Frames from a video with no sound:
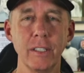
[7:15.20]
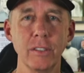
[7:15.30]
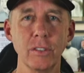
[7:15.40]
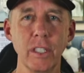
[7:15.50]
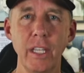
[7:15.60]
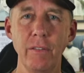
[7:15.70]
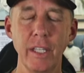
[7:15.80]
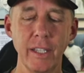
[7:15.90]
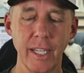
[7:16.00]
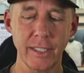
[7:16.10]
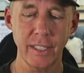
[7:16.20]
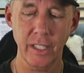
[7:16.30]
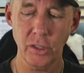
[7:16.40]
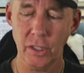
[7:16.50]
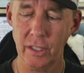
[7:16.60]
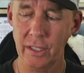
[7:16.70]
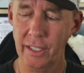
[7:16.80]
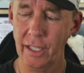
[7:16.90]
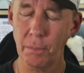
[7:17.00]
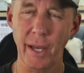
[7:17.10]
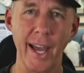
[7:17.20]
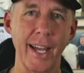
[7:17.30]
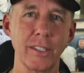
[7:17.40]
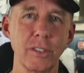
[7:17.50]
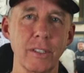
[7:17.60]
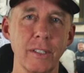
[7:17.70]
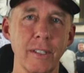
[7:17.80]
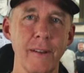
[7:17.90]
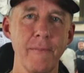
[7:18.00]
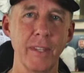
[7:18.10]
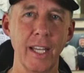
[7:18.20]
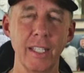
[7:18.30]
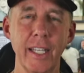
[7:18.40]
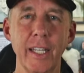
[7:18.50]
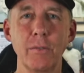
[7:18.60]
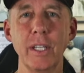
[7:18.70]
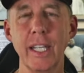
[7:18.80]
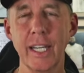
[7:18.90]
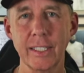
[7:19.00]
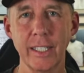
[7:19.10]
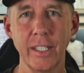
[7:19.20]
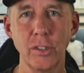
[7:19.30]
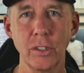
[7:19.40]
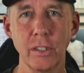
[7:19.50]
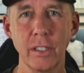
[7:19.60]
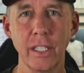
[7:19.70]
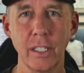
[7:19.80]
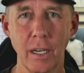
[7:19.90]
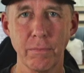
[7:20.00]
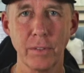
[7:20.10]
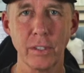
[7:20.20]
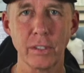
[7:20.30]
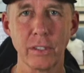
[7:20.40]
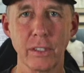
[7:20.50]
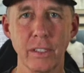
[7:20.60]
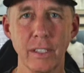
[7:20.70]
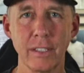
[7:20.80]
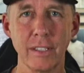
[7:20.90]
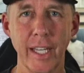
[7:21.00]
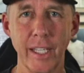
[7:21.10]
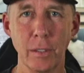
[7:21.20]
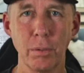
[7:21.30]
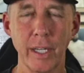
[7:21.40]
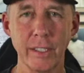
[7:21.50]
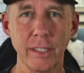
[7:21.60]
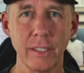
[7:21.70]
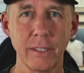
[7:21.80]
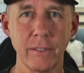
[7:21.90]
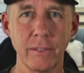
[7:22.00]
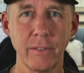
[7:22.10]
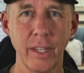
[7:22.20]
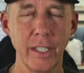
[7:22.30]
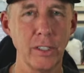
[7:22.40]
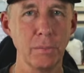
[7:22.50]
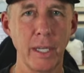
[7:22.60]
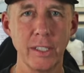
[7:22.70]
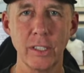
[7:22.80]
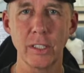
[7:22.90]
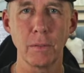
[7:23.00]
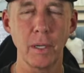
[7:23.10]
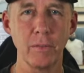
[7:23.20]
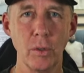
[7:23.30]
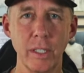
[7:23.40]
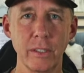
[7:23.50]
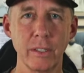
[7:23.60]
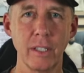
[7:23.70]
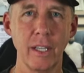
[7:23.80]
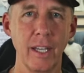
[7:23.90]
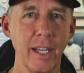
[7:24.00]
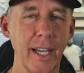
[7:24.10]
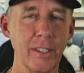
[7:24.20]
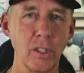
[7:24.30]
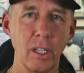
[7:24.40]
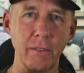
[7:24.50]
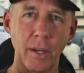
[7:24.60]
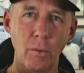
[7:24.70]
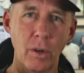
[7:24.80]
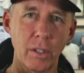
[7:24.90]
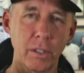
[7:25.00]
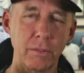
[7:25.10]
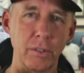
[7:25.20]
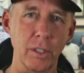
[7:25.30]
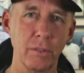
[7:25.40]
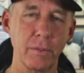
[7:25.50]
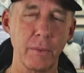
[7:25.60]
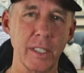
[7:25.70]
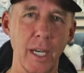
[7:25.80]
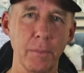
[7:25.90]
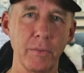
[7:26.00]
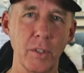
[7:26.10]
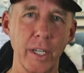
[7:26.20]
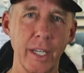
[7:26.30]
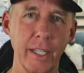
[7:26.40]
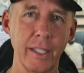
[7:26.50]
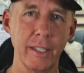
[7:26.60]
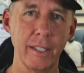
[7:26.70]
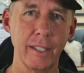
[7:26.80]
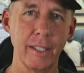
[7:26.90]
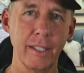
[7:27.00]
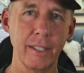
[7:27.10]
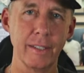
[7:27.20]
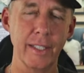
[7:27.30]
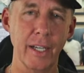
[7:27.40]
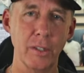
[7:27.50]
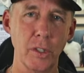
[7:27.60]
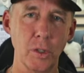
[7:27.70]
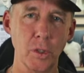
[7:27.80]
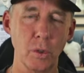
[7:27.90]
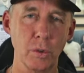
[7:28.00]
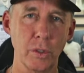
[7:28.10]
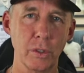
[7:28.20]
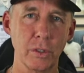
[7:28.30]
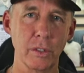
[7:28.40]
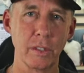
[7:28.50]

leaving that tension in the past and letting relaxation and comfort stay in the present. And just pay attention to my voice as all of that water's flowed from the top of your head down your shoulders,